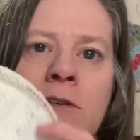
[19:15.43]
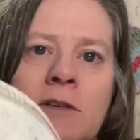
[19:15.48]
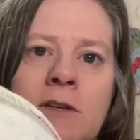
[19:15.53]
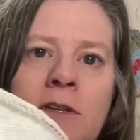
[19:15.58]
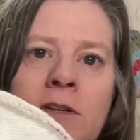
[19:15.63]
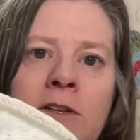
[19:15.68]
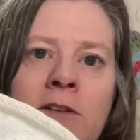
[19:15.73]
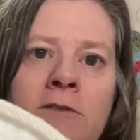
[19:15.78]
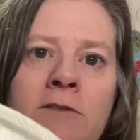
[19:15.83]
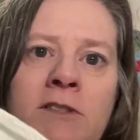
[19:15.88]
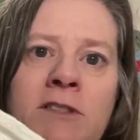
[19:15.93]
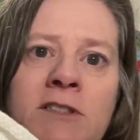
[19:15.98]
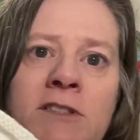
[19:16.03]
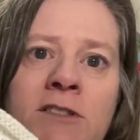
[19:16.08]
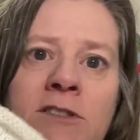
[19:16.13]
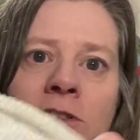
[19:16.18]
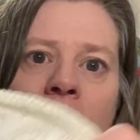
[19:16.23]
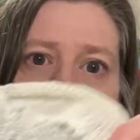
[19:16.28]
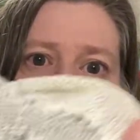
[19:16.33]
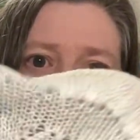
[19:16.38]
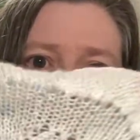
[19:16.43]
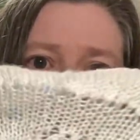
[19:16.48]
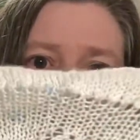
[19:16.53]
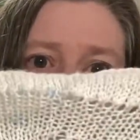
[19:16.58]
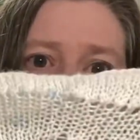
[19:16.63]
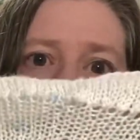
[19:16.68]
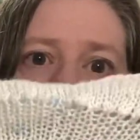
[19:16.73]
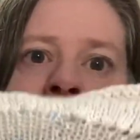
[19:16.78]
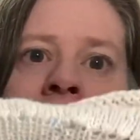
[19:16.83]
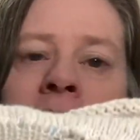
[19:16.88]
and here it is on
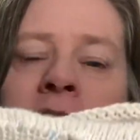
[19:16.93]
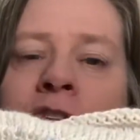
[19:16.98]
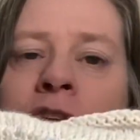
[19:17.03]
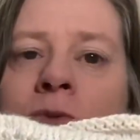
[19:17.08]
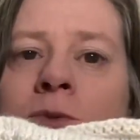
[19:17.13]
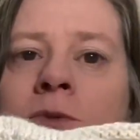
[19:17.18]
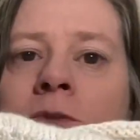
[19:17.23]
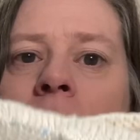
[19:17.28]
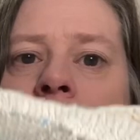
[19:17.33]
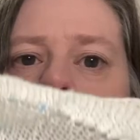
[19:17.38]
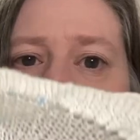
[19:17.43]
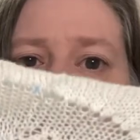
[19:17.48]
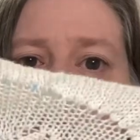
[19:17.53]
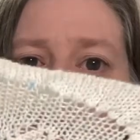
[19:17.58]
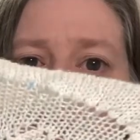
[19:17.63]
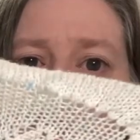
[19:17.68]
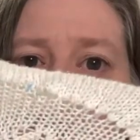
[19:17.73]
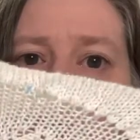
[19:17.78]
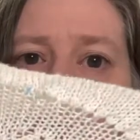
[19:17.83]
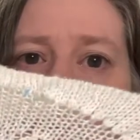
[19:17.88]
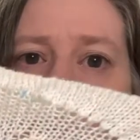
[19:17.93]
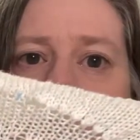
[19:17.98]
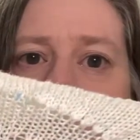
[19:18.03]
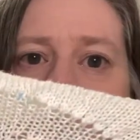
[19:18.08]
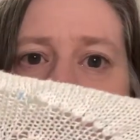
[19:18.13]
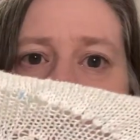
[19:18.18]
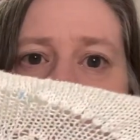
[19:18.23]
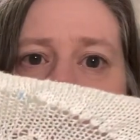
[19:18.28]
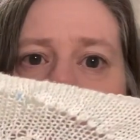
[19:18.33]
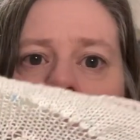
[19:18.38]
the actual yarn that I'm
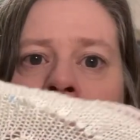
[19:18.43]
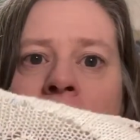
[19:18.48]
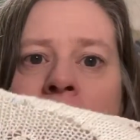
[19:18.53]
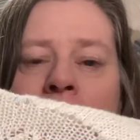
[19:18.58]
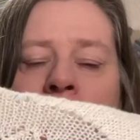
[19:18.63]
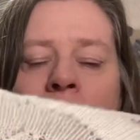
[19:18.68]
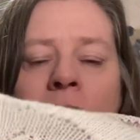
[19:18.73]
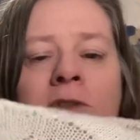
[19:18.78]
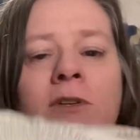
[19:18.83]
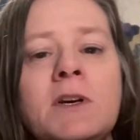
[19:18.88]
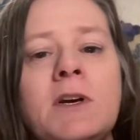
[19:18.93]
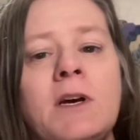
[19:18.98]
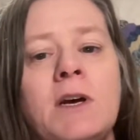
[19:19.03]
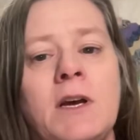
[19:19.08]
going to use.